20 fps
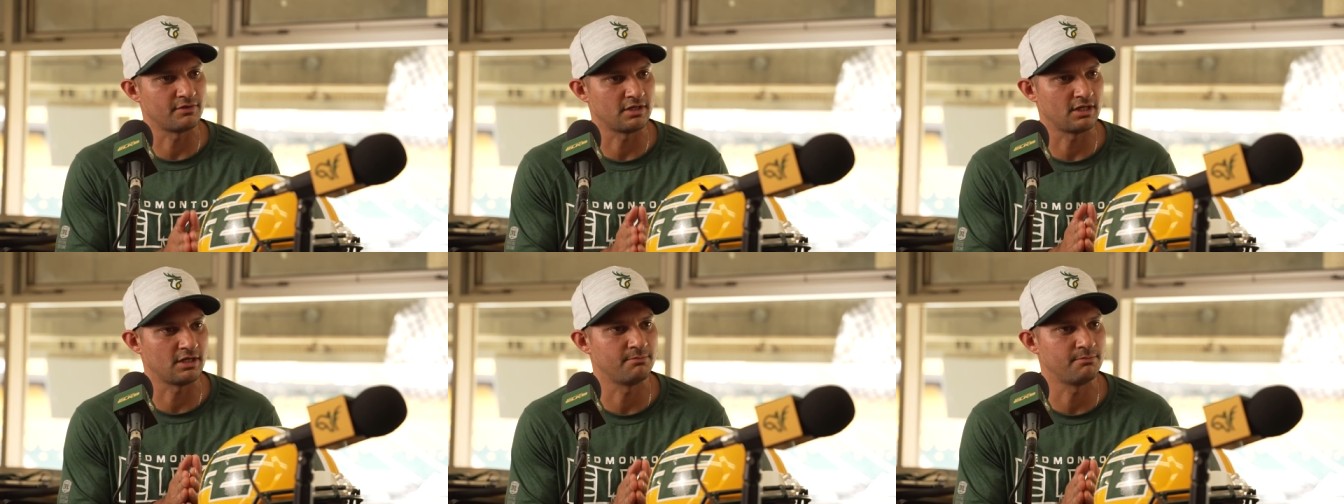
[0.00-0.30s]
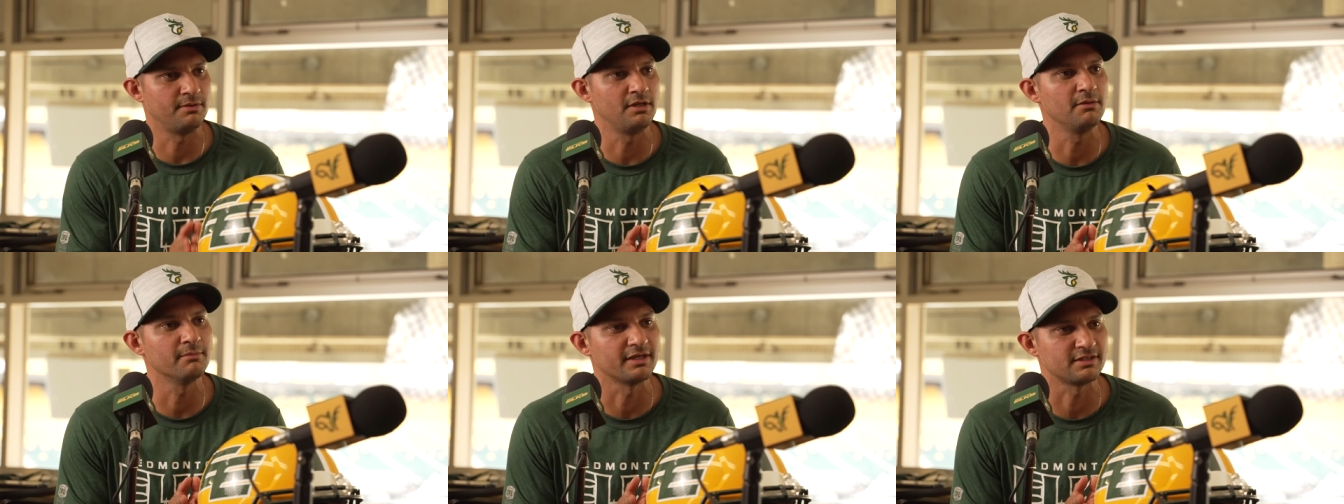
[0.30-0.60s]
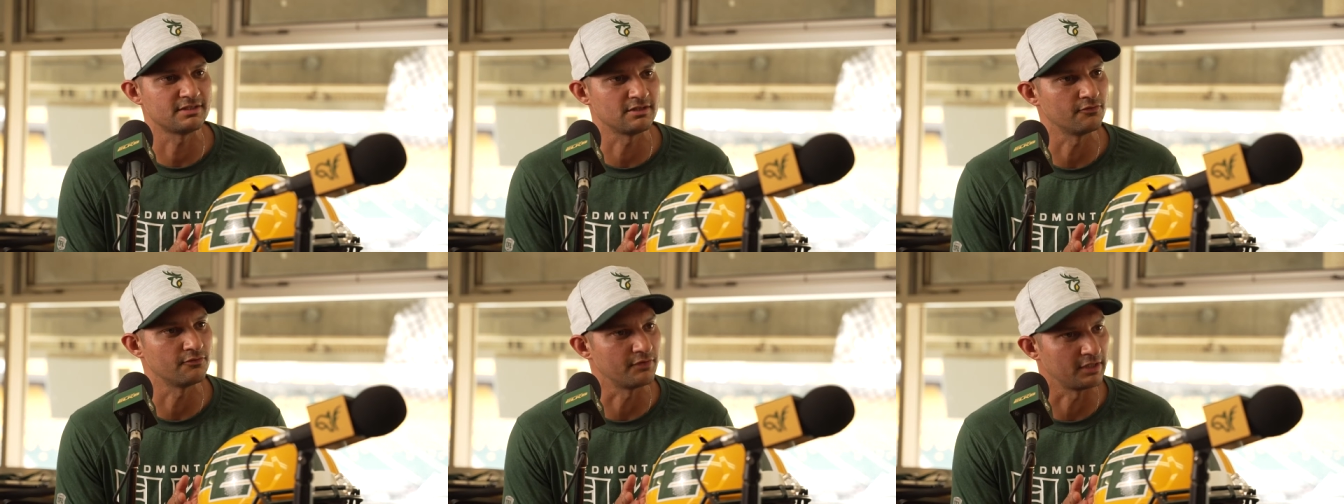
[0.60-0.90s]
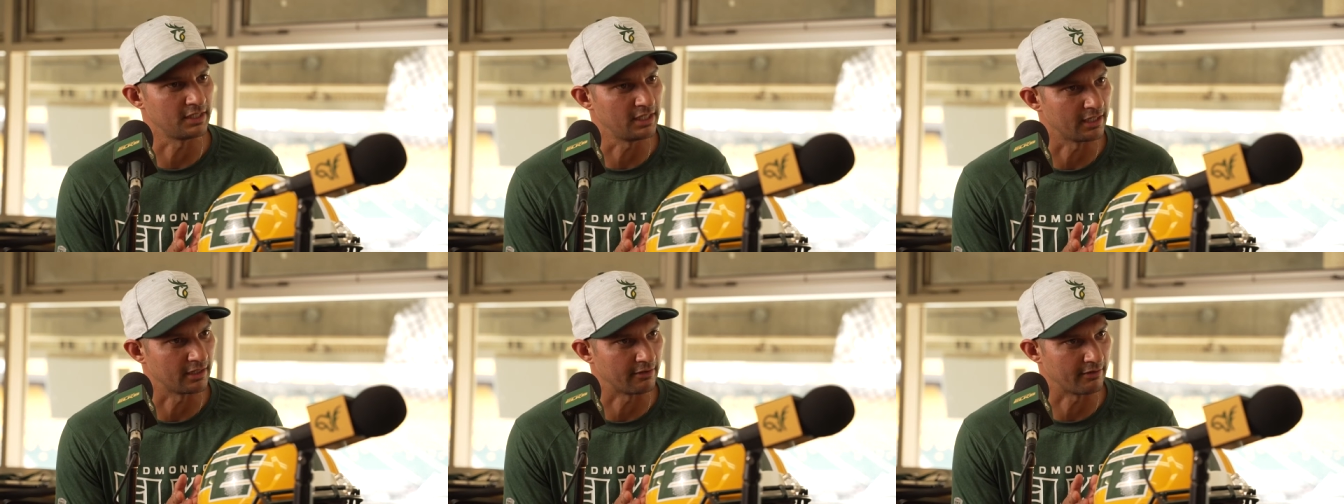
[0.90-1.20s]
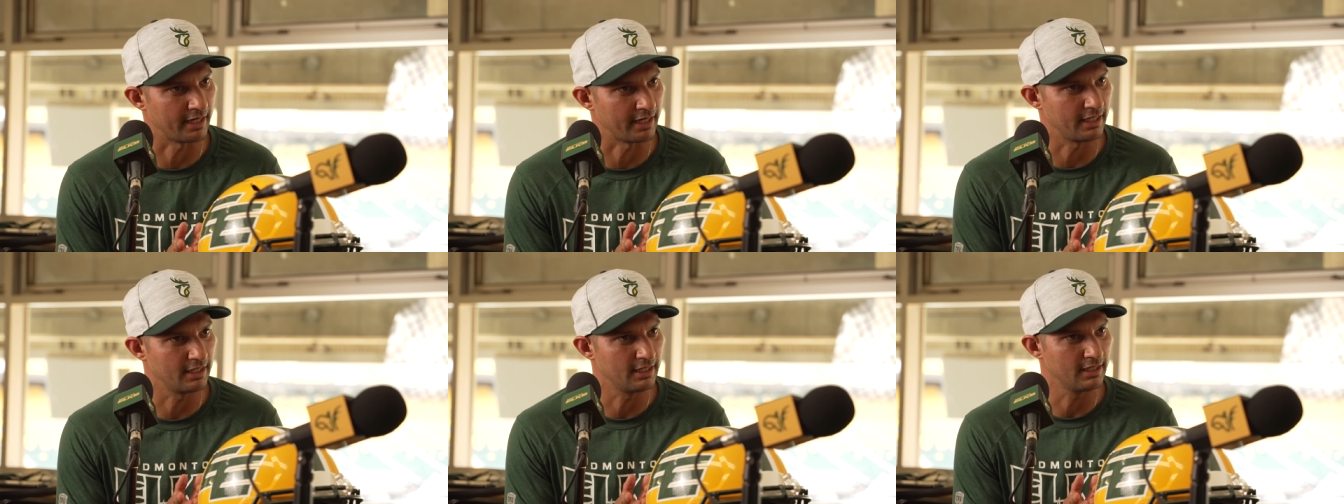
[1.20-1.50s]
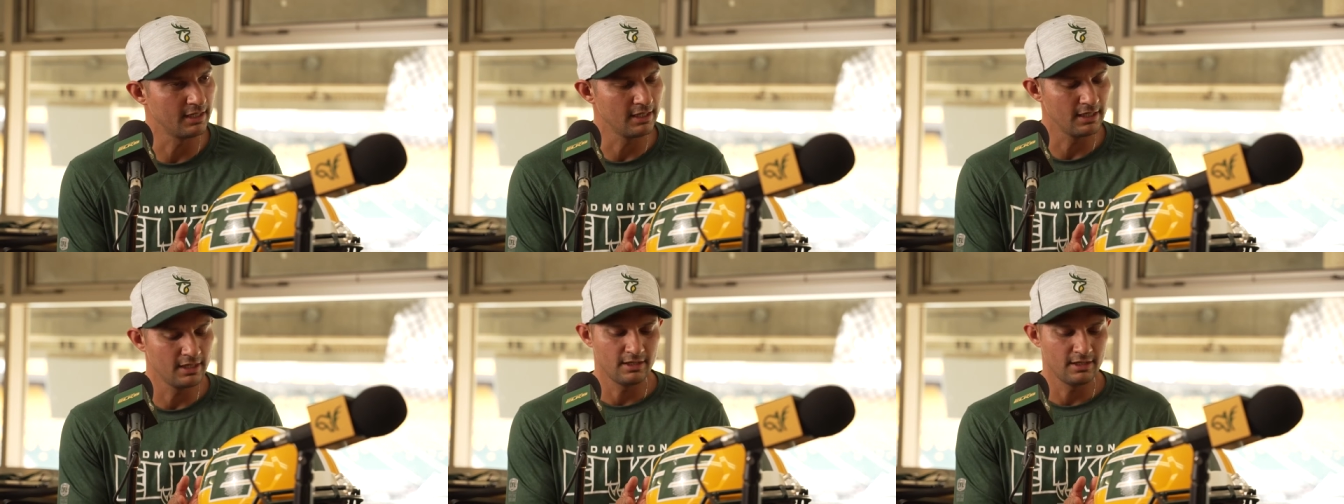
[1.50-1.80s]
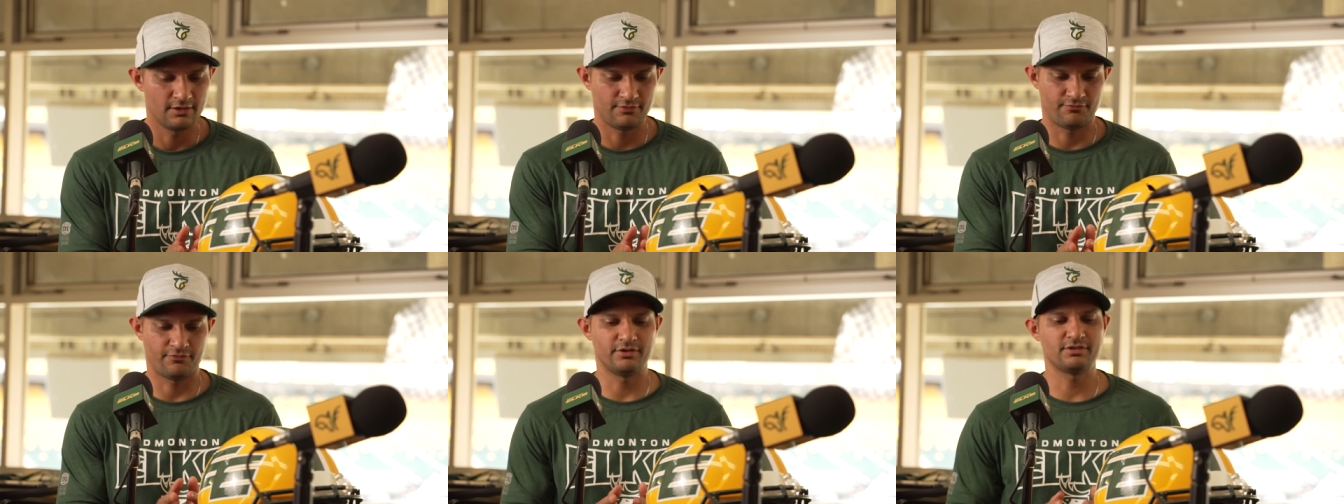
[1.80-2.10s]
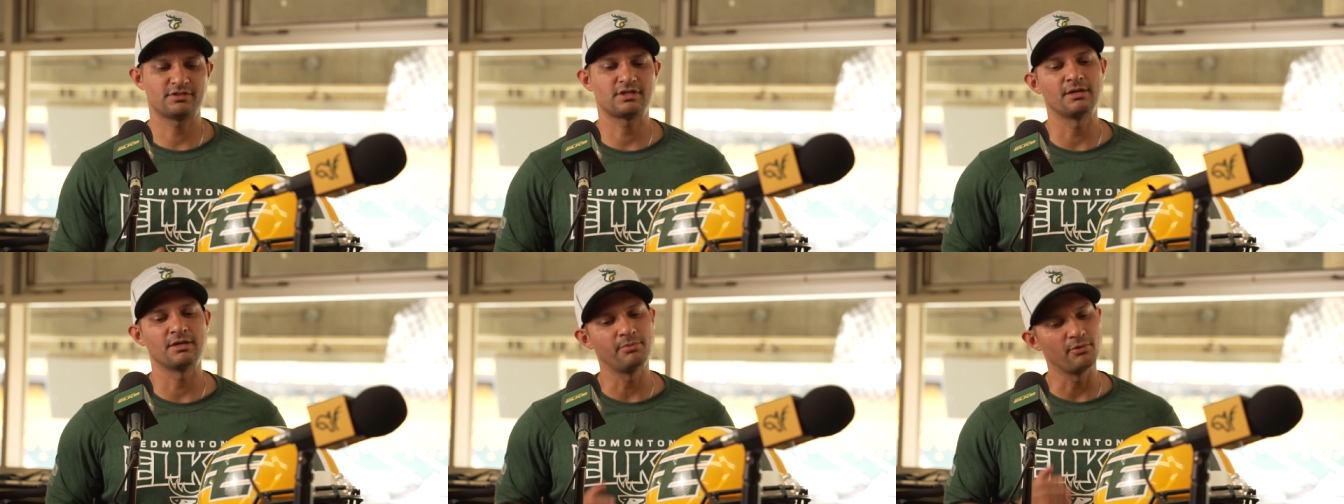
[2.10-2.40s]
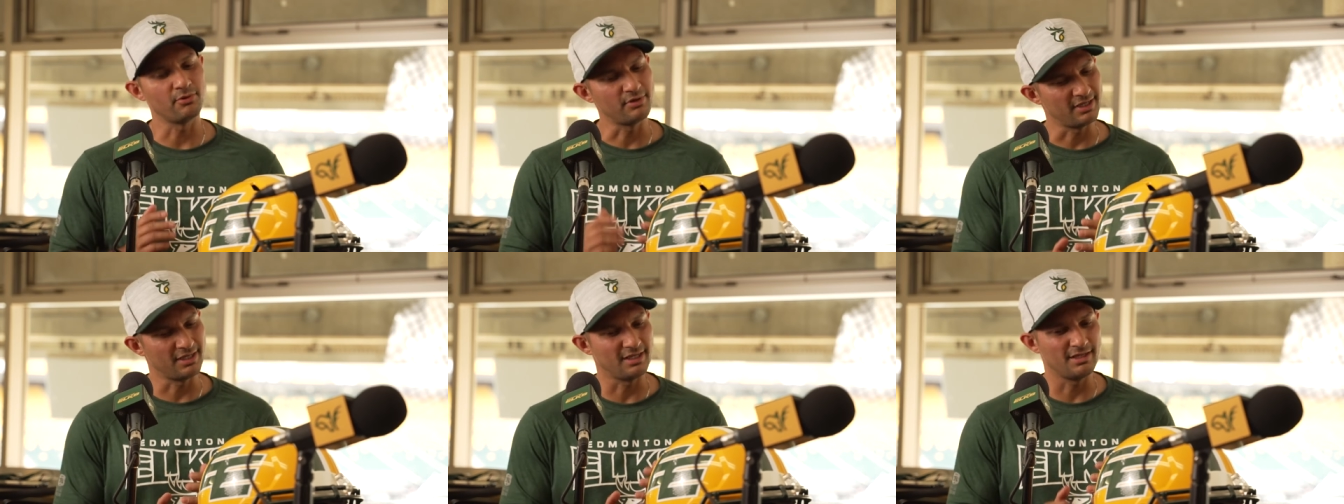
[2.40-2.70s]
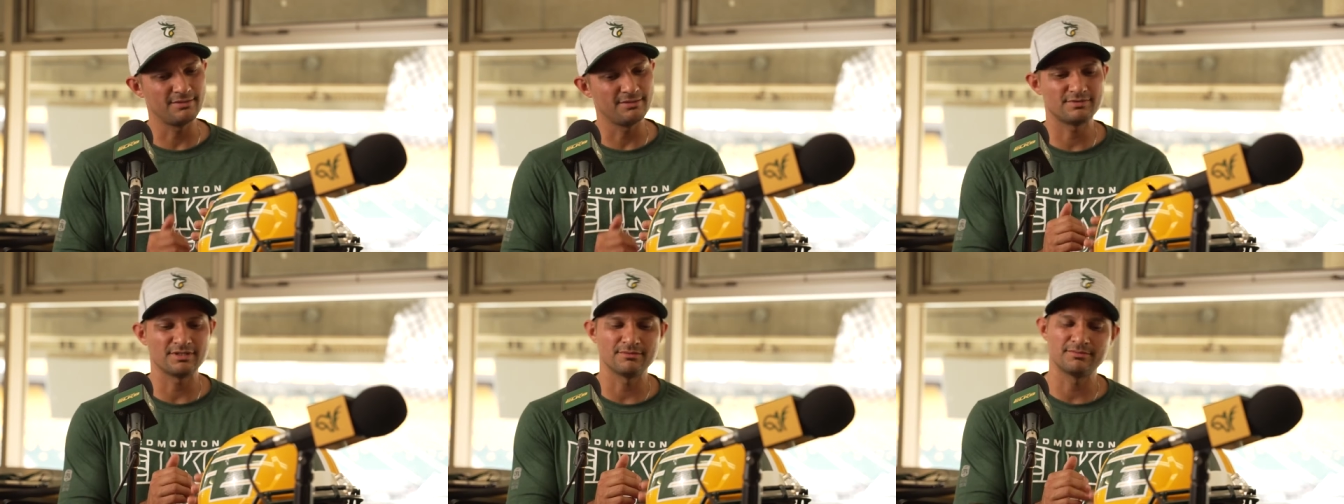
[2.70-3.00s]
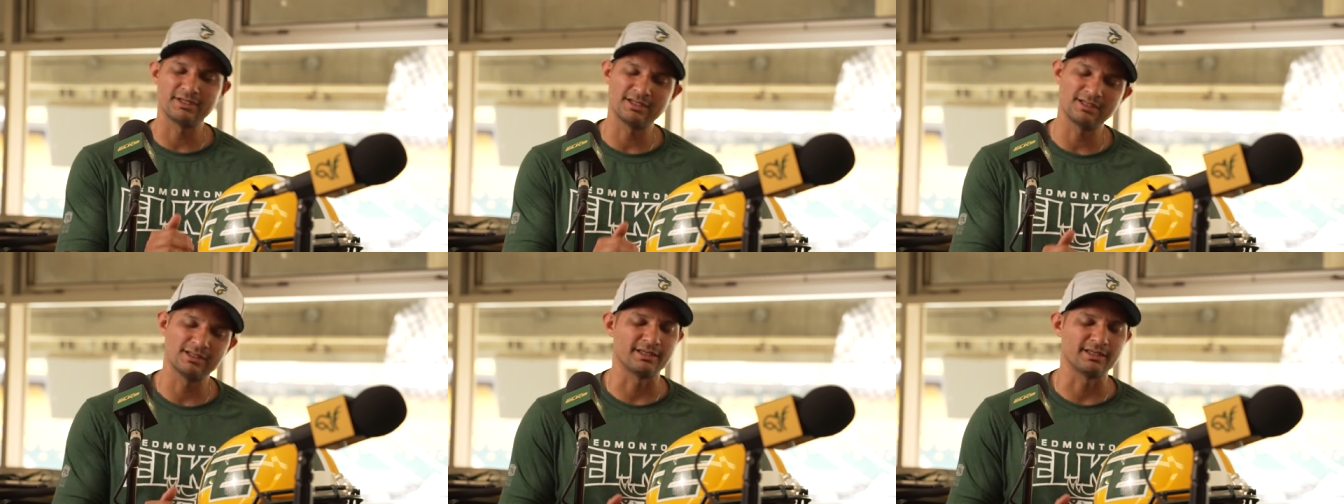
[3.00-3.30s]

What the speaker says: Can I be myself again, right? First couple games, I'm kind of